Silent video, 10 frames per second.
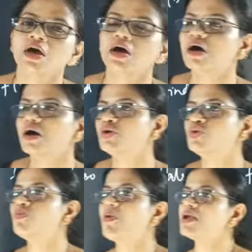
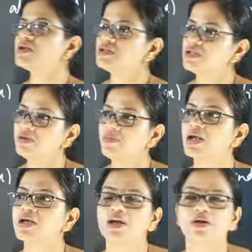2 mark, 3
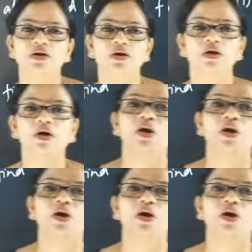mark and